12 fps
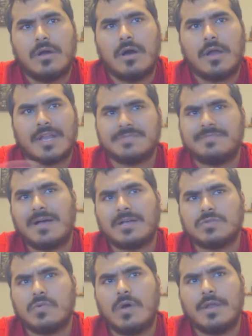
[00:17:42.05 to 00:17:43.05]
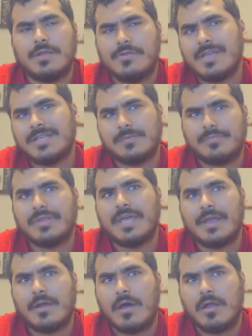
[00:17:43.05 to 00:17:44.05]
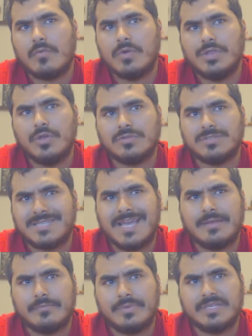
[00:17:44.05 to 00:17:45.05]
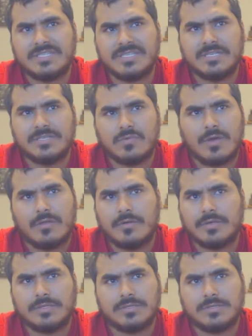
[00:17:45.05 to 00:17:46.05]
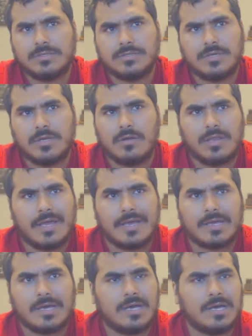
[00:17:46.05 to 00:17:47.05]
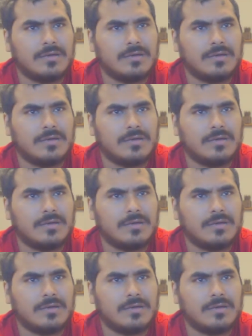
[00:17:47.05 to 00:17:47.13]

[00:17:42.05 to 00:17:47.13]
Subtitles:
on Xbox One and you get to play it on Windows 10 PCs, whether it's, you know, like